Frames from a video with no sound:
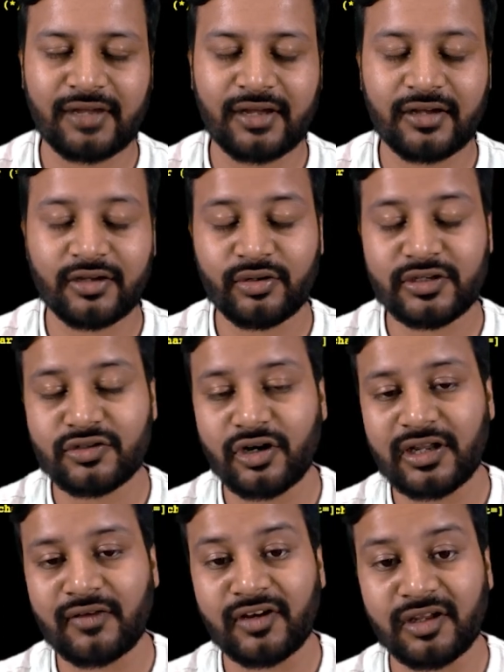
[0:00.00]
is not
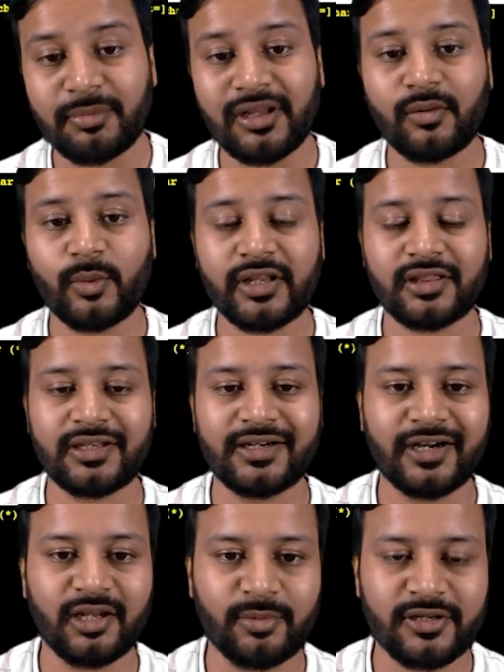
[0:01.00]
available with the
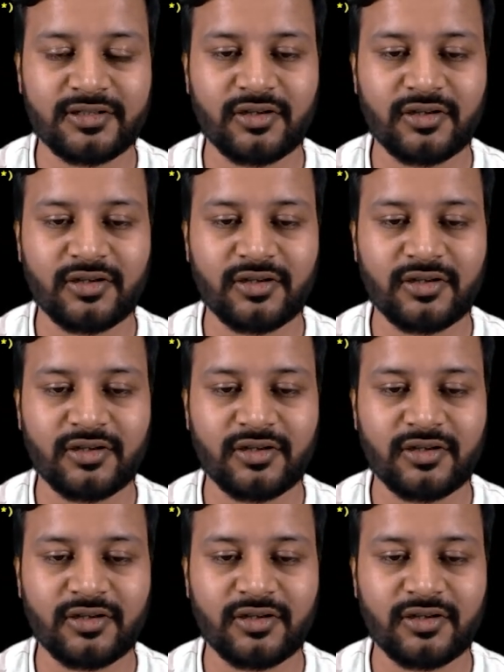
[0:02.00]
database